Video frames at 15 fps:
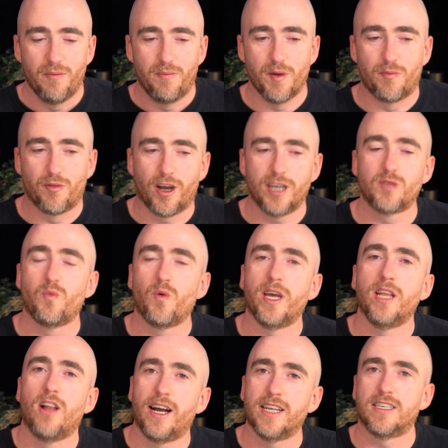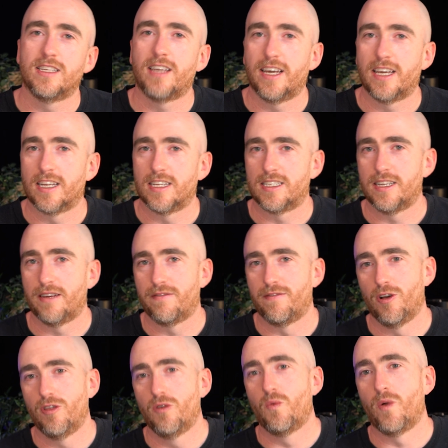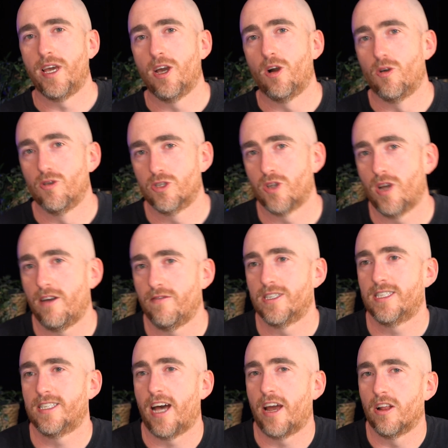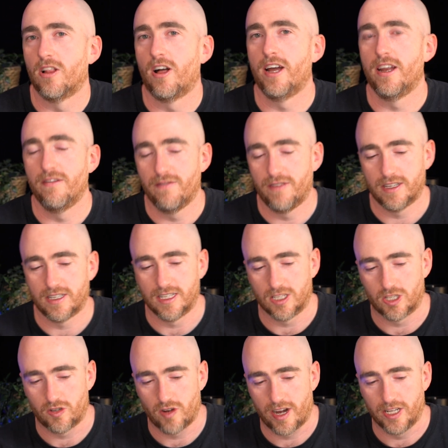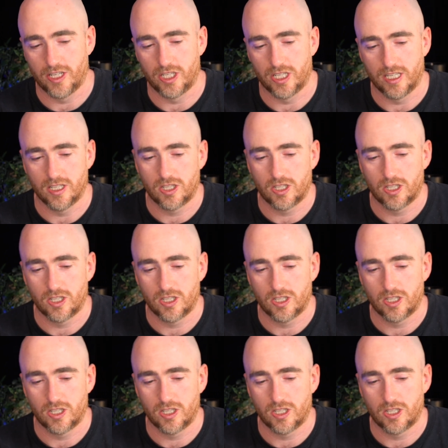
But Bryce, we like to take it a step further. We also have a satellite investing strategy.